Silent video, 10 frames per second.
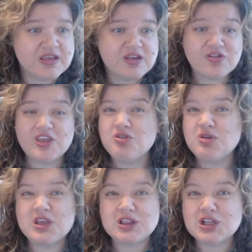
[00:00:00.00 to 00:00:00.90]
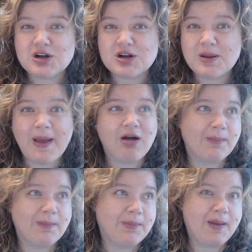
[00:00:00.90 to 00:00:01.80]
so that you can learn
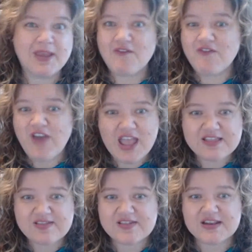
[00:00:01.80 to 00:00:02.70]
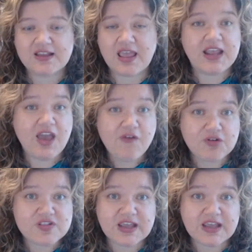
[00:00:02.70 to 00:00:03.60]
about upcoming events and
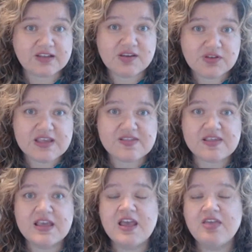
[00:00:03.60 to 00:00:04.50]
efforts and activities